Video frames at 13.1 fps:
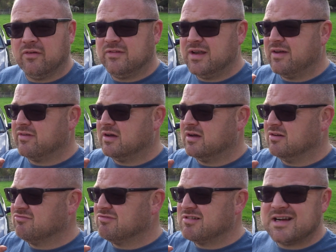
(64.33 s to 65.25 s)
I've never
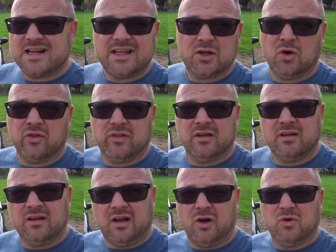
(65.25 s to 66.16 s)
really got
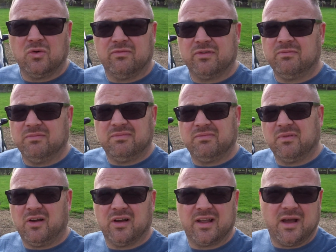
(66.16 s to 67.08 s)
the whole
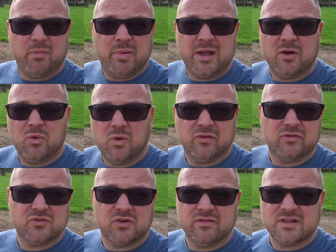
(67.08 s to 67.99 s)
appeal
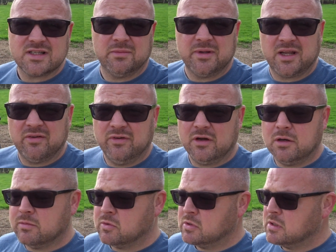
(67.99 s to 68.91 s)
of driving something
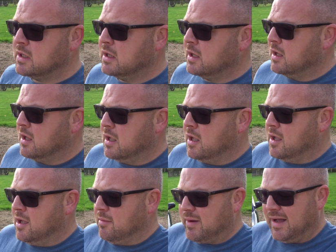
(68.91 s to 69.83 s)
convertible,
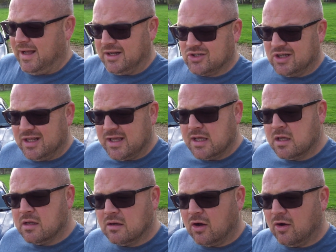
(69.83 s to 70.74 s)
but actually
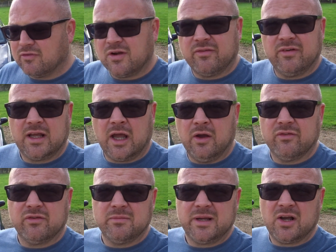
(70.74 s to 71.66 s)
after having a go
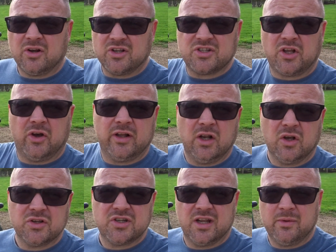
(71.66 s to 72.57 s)
of them, it kind of started
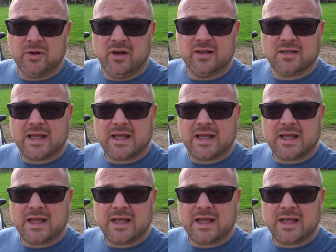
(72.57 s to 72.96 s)
last year when I had a